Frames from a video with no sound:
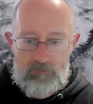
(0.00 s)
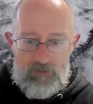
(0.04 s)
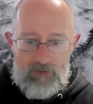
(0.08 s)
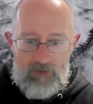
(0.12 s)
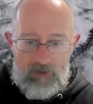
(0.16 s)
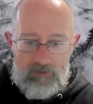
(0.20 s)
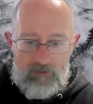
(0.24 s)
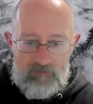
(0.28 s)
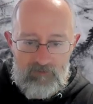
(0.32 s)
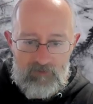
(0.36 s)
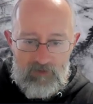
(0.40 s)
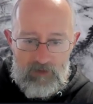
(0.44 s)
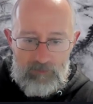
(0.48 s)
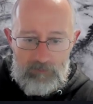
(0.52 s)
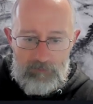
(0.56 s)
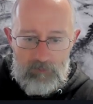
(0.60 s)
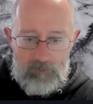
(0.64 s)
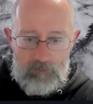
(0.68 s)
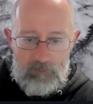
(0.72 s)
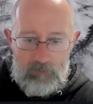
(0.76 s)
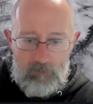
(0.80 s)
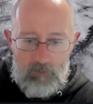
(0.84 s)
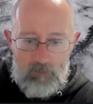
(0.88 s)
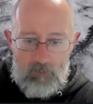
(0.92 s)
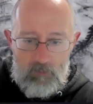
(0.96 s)
we have a
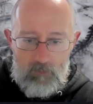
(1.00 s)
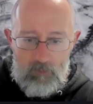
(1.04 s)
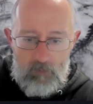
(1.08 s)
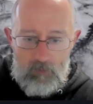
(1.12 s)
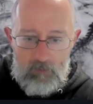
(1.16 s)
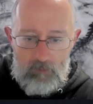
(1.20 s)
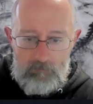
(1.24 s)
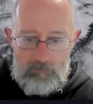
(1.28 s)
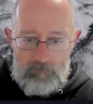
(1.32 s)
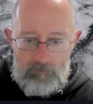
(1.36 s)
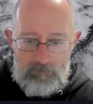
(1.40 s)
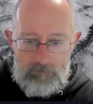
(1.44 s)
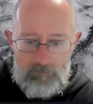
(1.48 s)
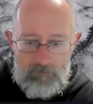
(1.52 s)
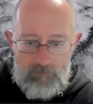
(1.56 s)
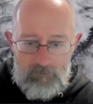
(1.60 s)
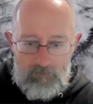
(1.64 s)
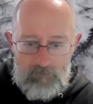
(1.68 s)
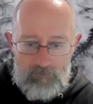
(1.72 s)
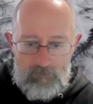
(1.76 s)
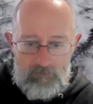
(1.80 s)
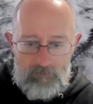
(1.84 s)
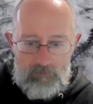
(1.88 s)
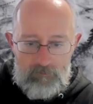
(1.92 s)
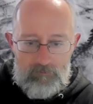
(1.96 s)
couple more.
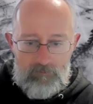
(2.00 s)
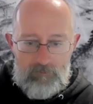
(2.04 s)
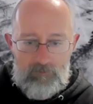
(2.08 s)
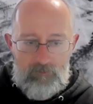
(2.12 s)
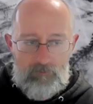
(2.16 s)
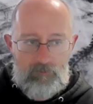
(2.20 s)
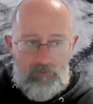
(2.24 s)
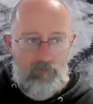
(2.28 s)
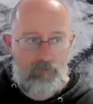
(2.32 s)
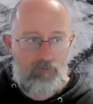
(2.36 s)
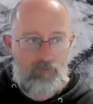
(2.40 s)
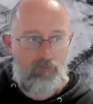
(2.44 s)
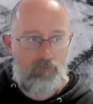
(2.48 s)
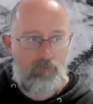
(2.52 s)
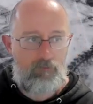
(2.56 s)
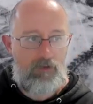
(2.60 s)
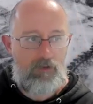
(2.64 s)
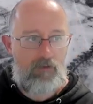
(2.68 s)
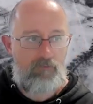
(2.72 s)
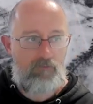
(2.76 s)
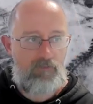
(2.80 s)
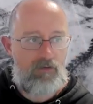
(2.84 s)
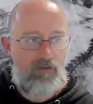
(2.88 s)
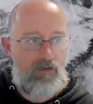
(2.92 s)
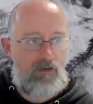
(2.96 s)
So we
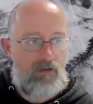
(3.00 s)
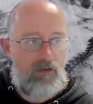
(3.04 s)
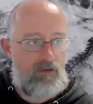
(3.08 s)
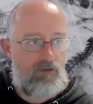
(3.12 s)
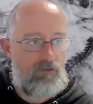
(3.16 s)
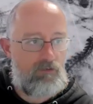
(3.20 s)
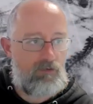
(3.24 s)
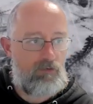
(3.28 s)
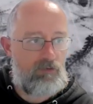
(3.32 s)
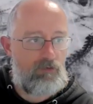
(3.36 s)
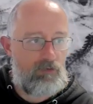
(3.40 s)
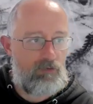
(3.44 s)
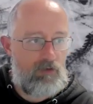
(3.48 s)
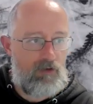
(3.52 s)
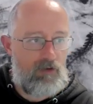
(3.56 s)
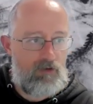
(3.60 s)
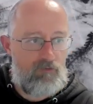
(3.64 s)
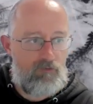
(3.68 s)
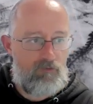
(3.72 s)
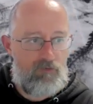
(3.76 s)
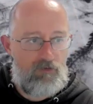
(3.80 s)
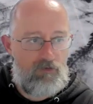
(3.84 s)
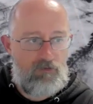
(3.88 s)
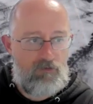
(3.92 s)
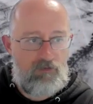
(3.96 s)
have the
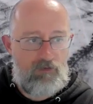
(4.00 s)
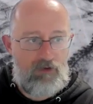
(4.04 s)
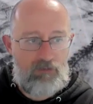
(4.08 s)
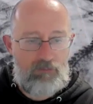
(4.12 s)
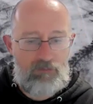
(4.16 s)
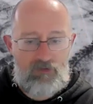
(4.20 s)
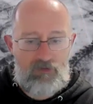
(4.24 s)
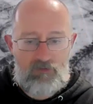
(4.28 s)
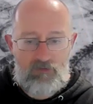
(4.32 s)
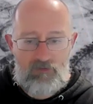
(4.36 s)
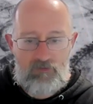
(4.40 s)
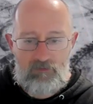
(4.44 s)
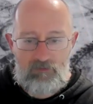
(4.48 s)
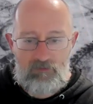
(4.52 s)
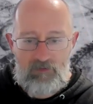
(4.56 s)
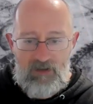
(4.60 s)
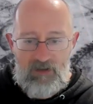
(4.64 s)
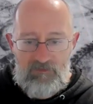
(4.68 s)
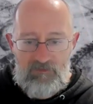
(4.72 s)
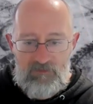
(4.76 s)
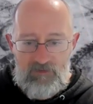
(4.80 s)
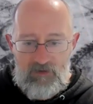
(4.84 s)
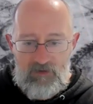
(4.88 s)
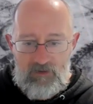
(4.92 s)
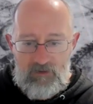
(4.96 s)
intertransverse ligaments
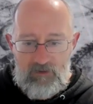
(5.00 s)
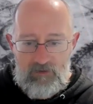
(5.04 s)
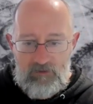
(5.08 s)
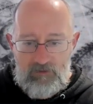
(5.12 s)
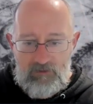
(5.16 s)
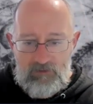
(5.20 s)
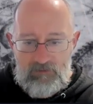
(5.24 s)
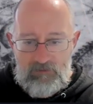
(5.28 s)
thoracic,